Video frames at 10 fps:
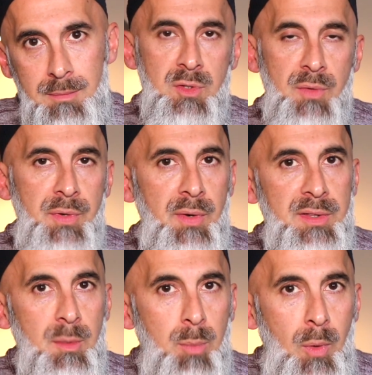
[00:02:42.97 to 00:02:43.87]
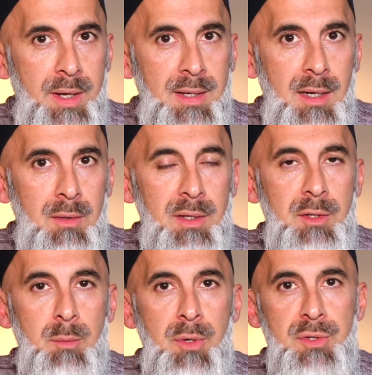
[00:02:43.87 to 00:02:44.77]
So if you're at the point now in
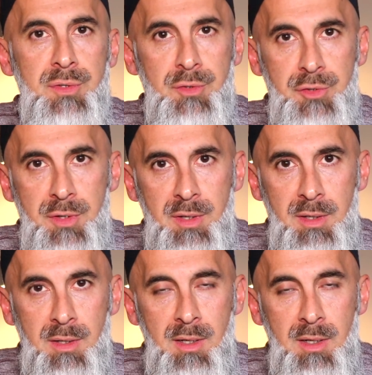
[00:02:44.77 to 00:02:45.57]
your personal journey,